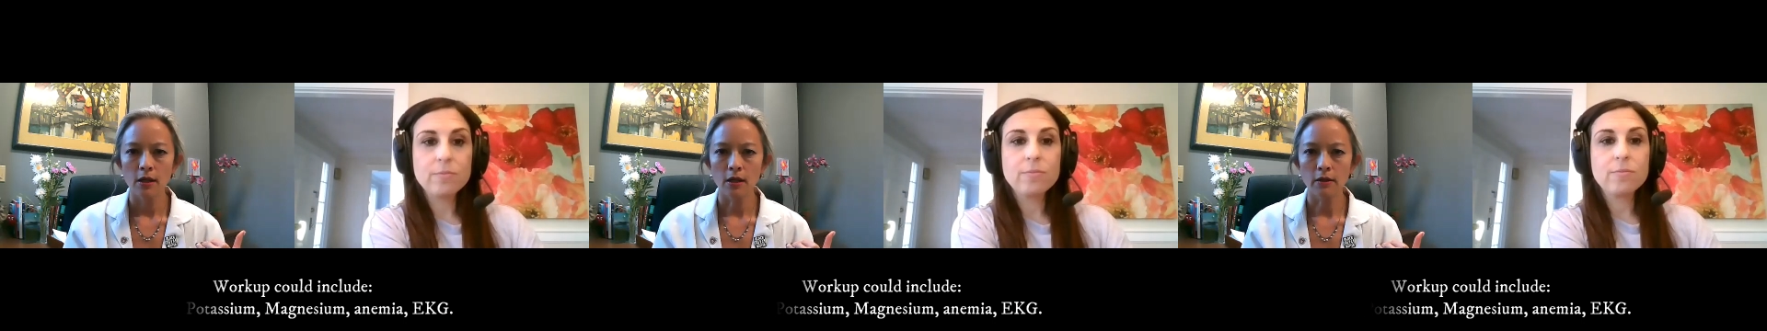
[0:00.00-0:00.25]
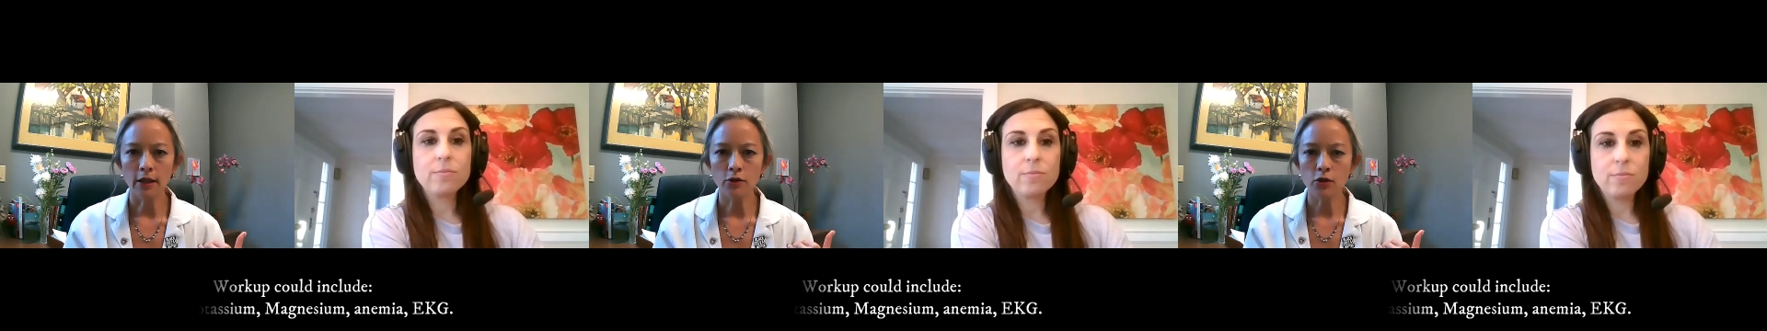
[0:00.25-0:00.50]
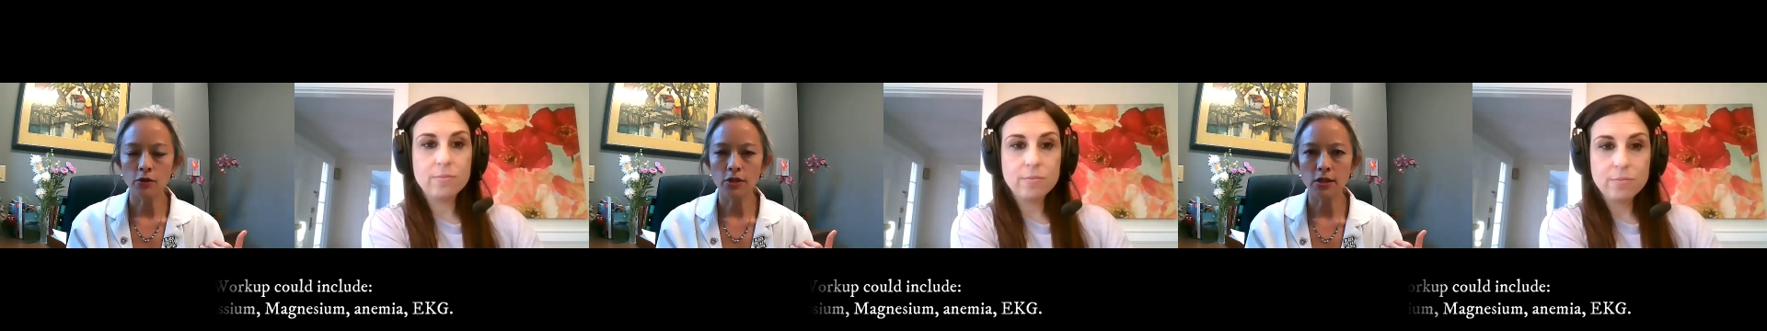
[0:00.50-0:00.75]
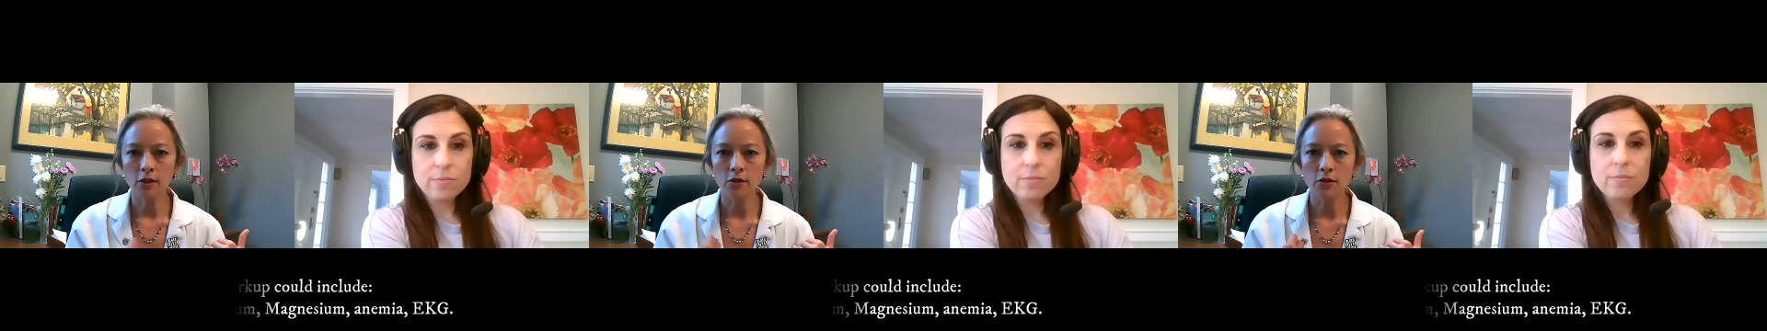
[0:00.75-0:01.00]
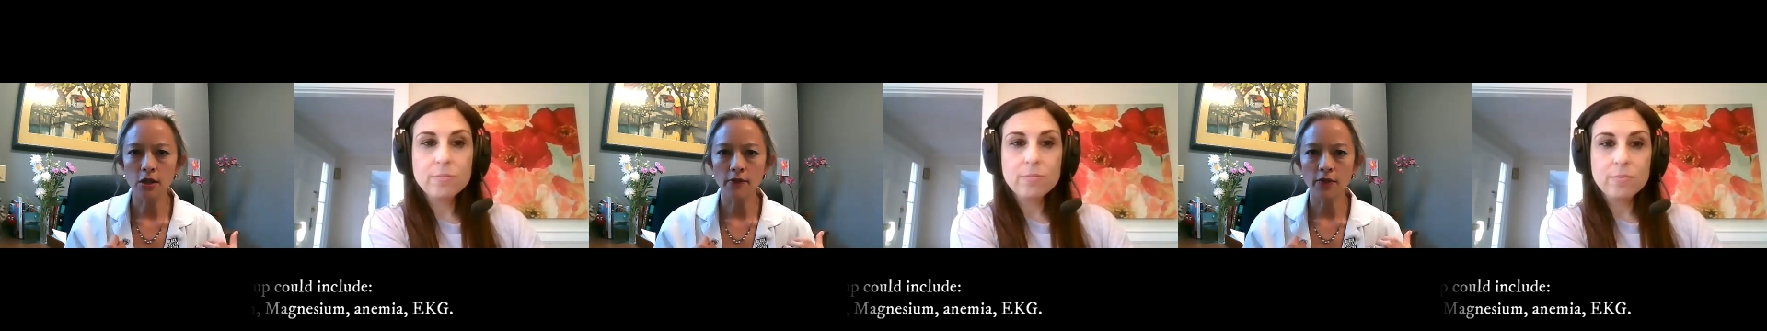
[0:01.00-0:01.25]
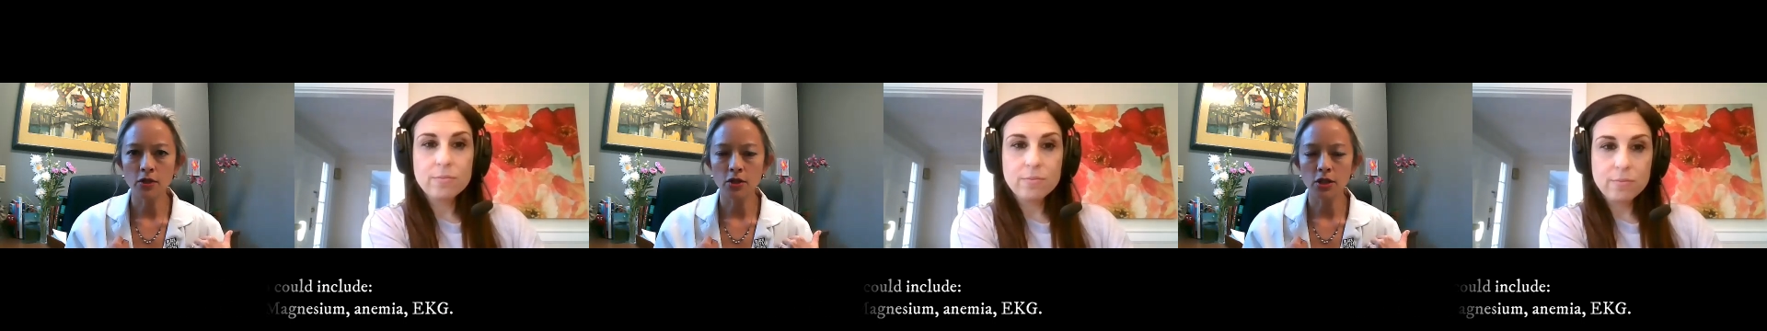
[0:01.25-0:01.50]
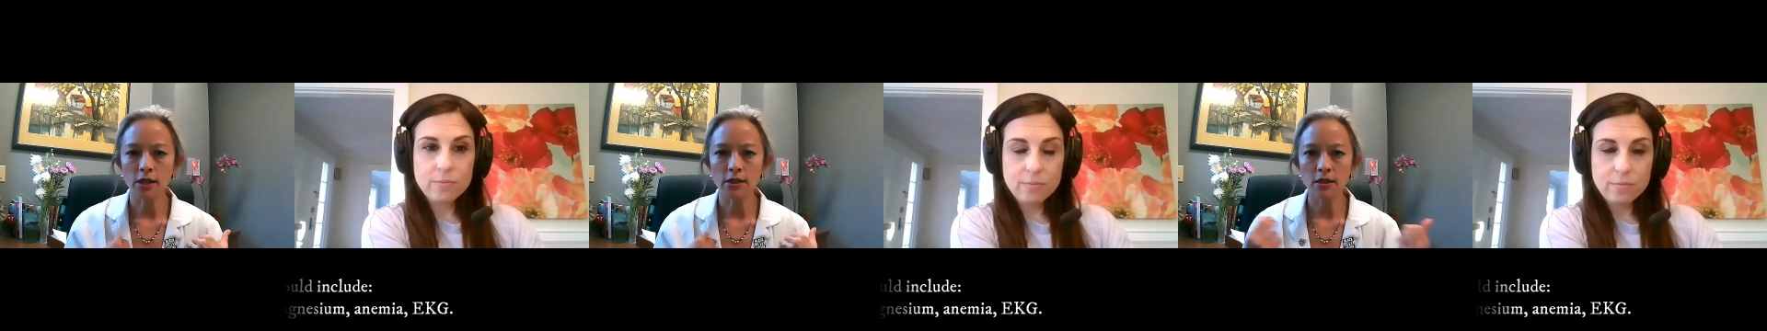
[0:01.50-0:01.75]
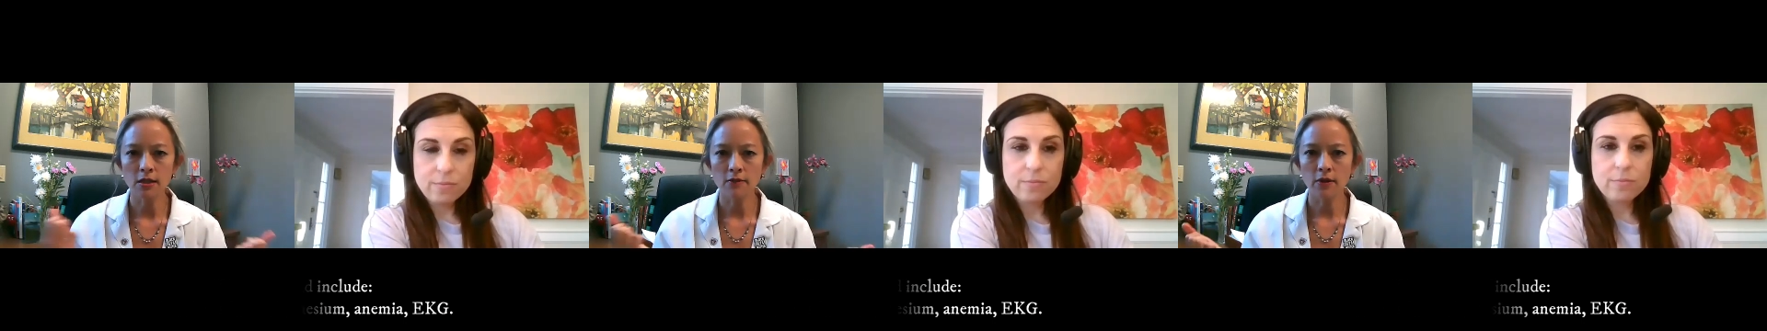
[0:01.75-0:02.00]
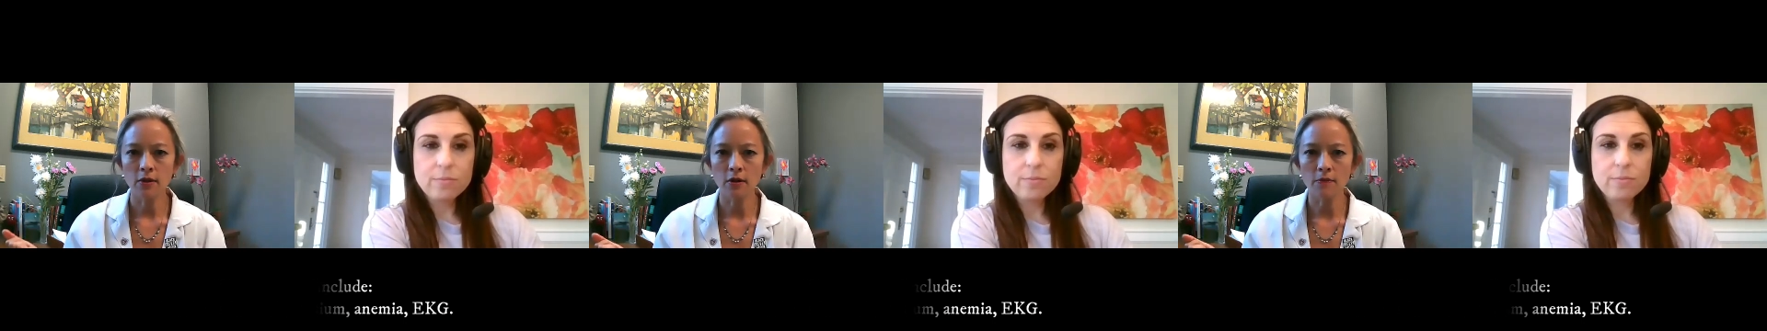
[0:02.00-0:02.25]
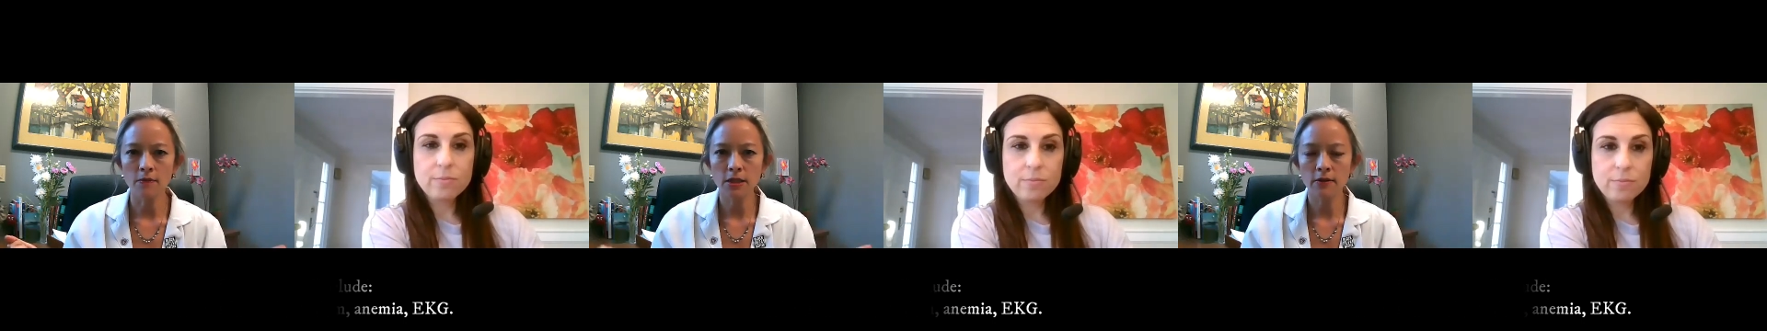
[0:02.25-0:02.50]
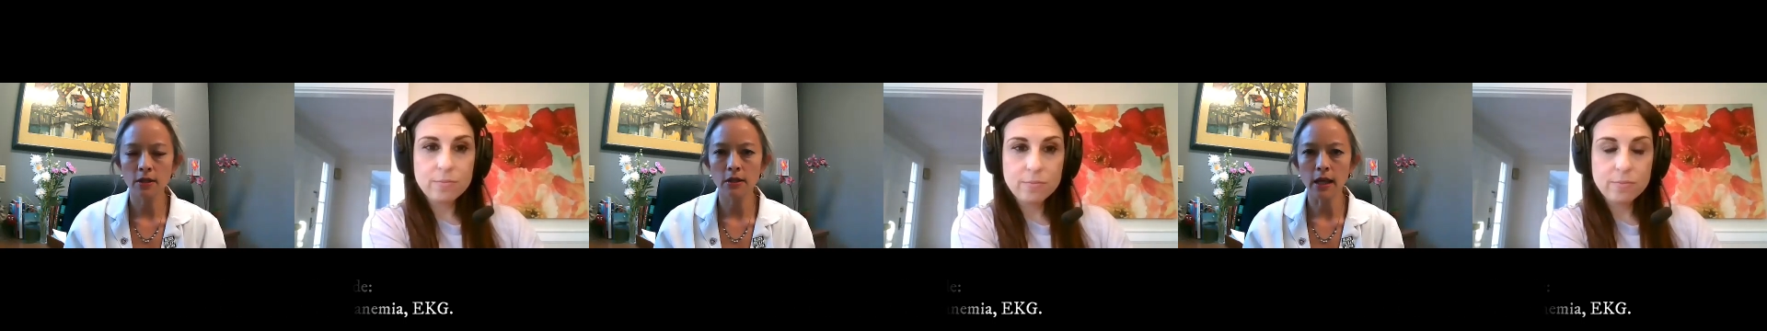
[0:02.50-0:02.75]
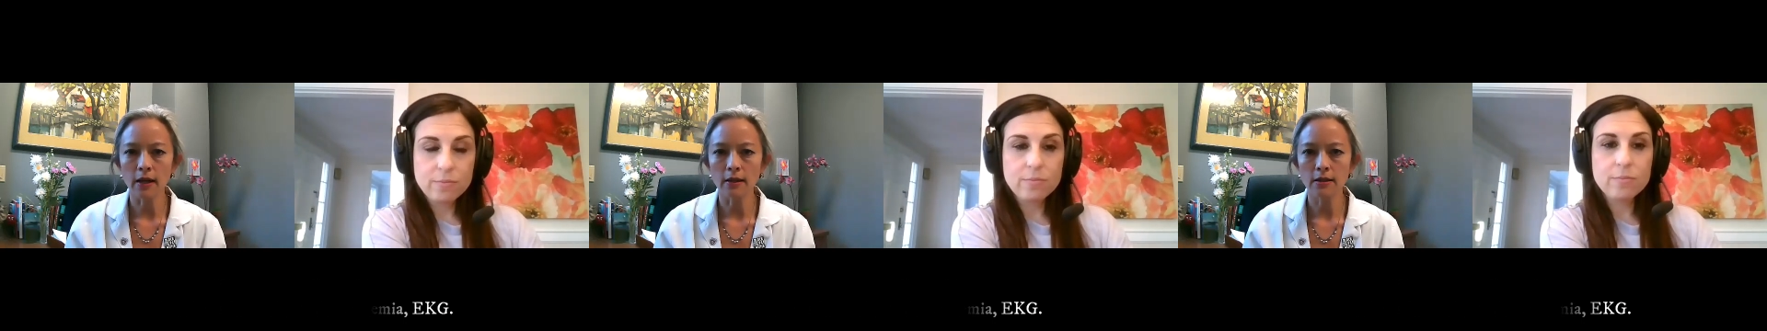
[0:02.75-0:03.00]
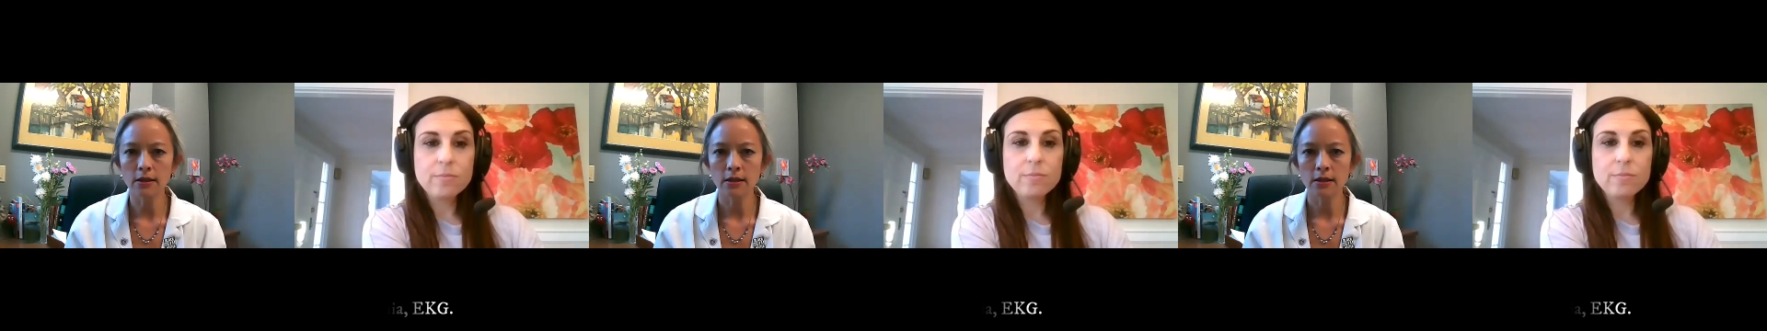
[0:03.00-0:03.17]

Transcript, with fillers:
Speaker 1: electrode stickers on the chest, the arms, and the legs,